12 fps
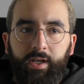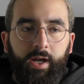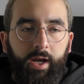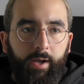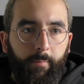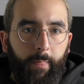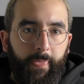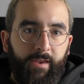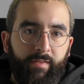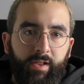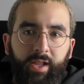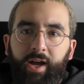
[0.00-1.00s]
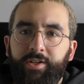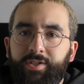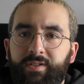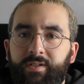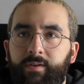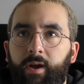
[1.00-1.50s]
You know, the
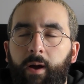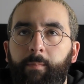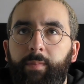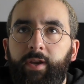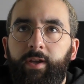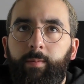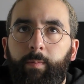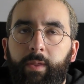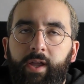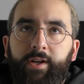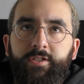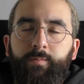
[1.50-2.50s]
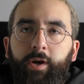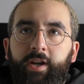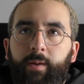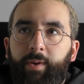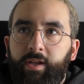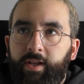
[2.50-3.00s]
largest buy
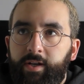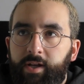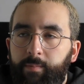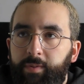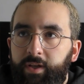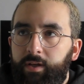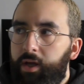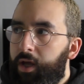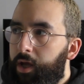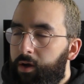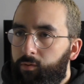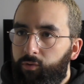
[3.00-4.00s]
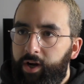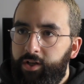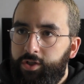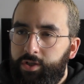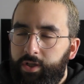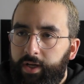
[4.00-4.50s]
now, pay later company
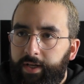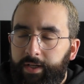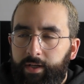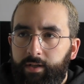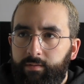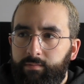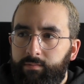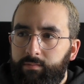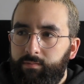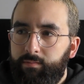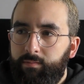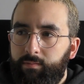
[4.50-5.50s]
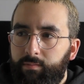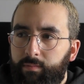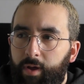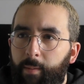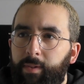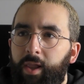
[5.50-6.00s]
reached a
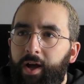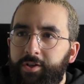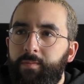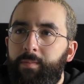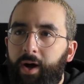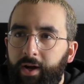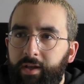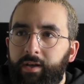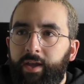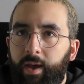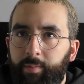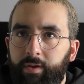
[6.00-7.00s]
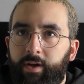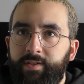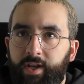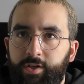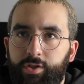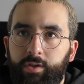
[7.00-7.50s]
larger market
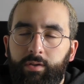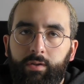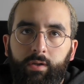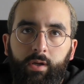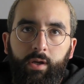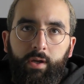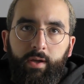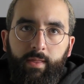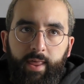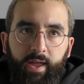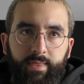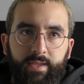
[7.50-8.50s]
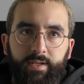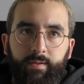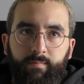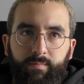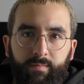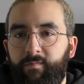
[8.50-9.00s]
capitalization than
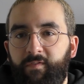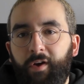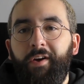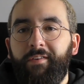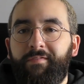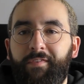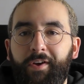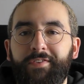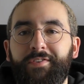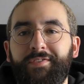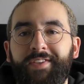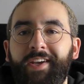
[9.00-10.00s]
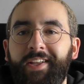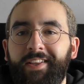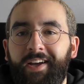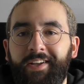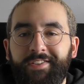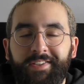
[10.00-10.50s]
the first or second
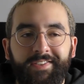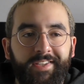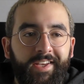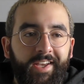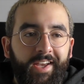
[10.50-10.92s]
largest